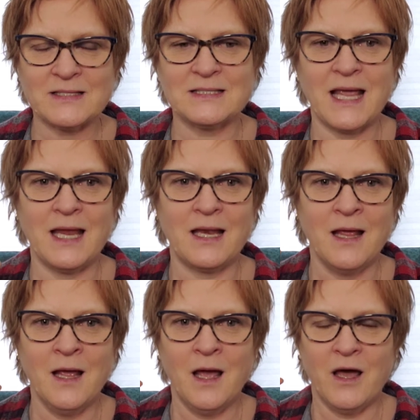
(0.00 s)
state
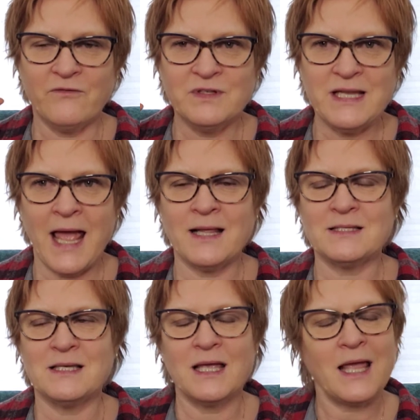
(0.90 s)
of
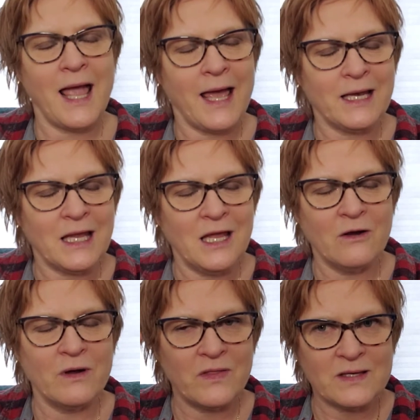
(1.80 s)
dancing and
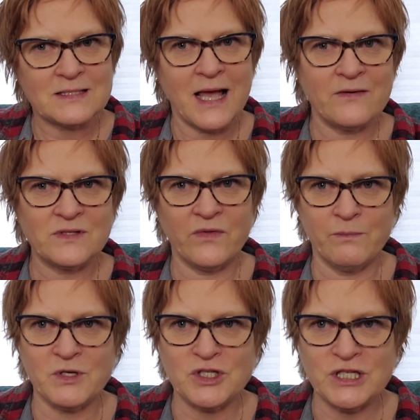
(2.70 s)
hearing the sounds of the
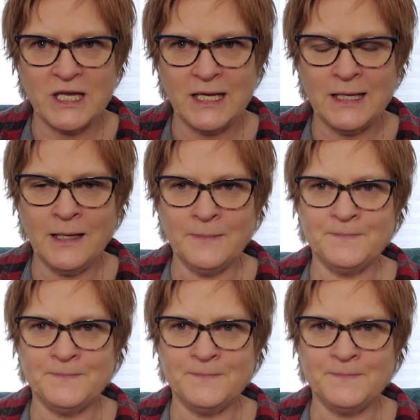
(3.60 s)
machine,